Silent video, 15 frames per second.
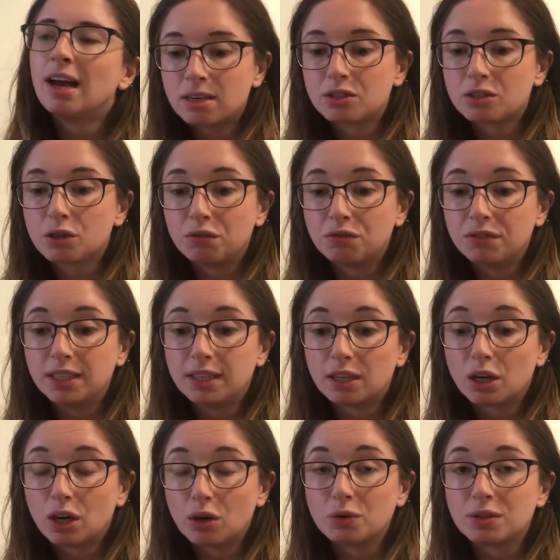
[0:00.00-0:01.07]
Sophia
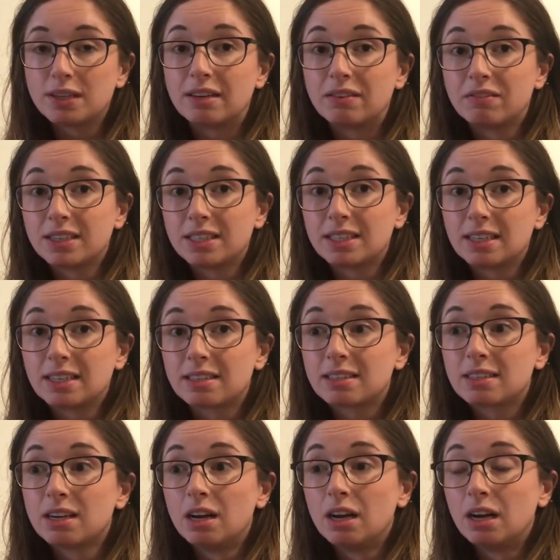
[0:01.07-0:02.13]
goes and
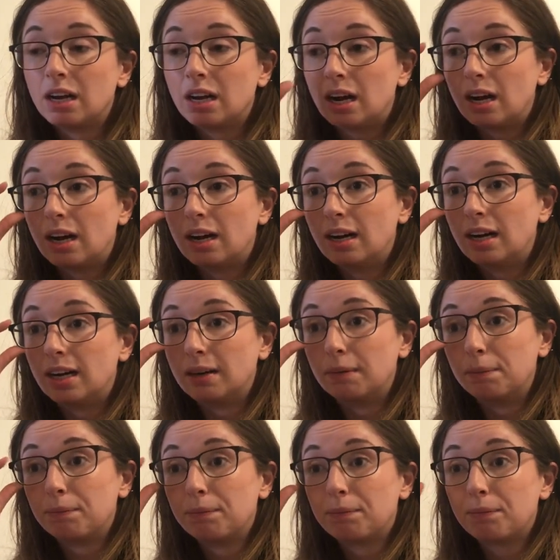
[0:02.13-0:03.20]
visits
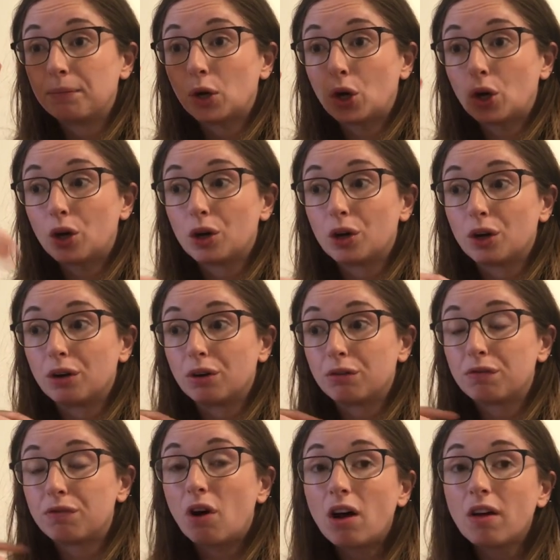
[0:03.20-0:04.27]
her
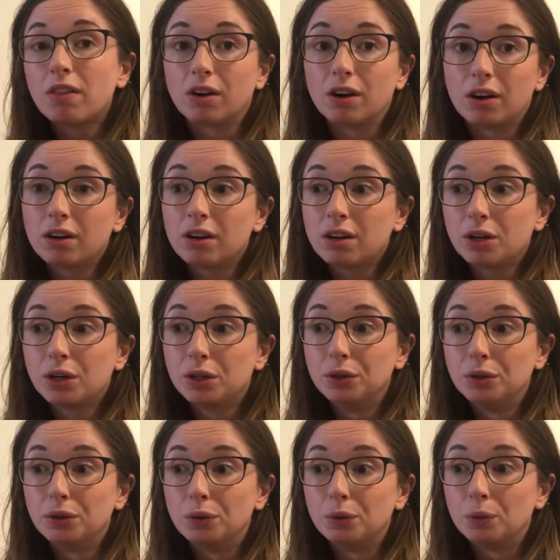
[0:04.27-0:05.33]
father,
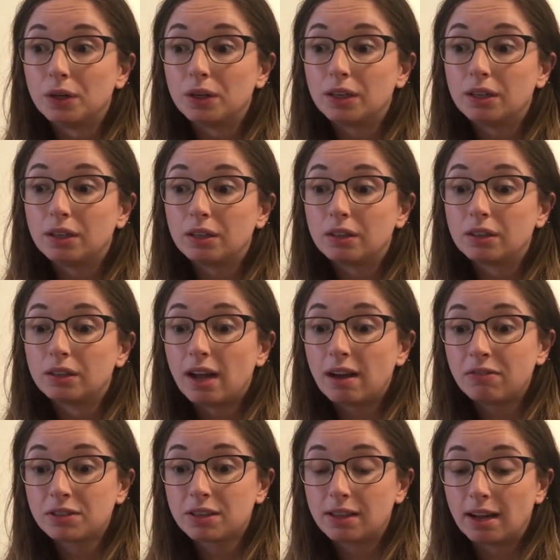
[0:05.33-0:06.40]
who
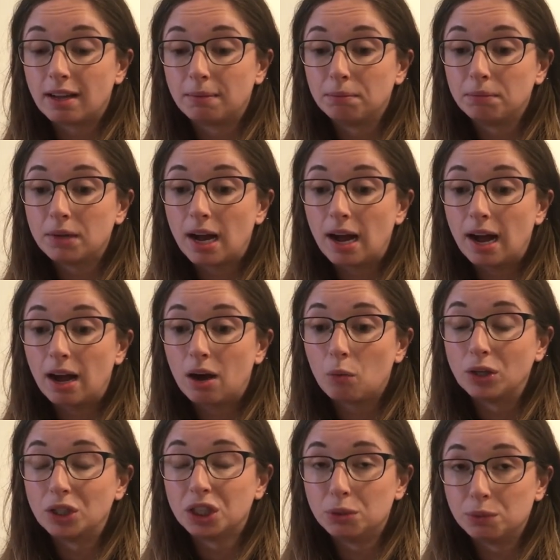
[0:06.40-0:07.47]
left them
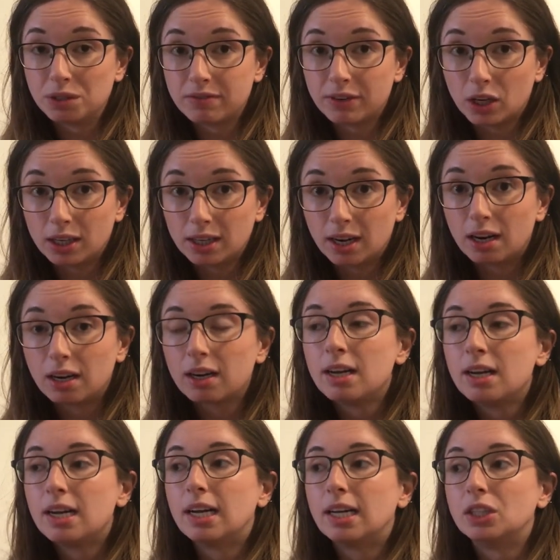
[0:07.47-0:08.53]
when she was very young,
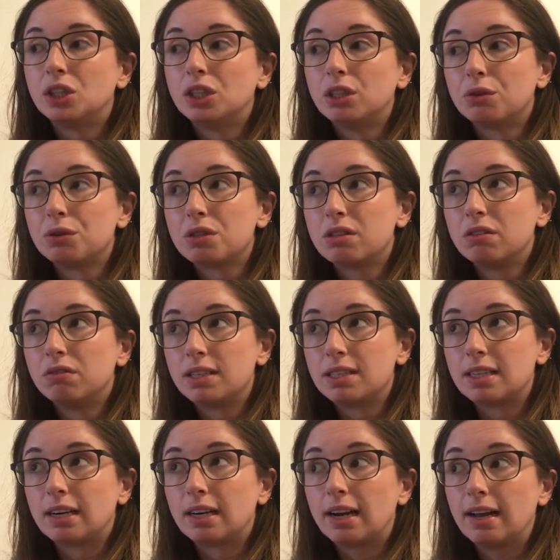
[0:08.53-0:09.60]
and she goes to
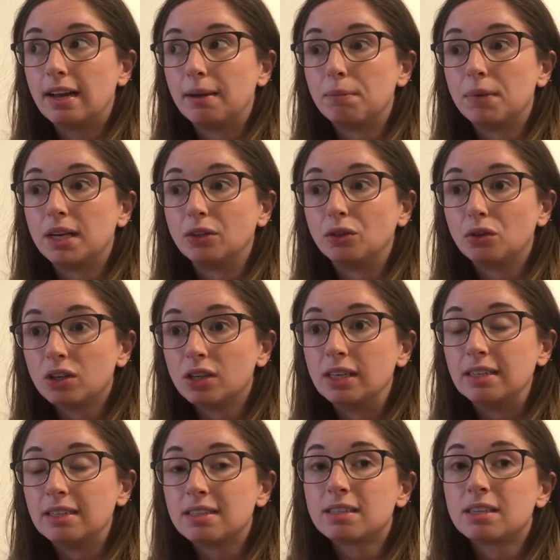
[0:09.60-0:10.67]
visit him in
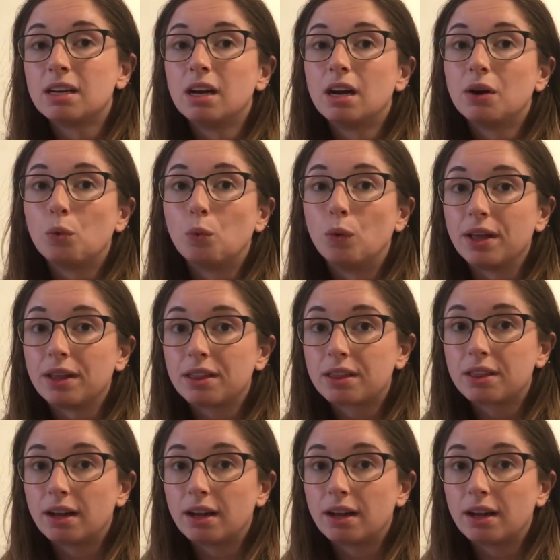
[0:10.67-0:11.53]
Greece with